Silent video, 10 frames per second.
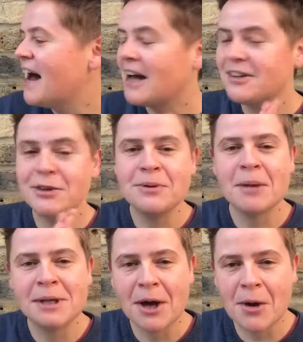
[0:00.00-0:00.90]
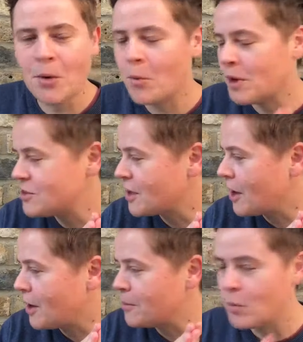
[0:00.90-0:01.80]
And do let me know which
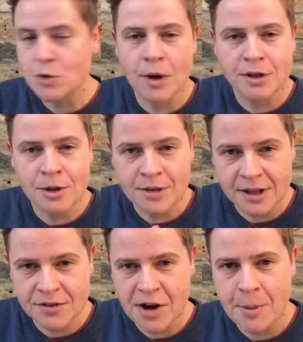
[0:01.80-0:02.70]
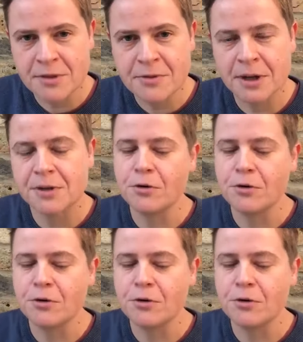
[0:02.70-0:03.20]
wine you think is the very best value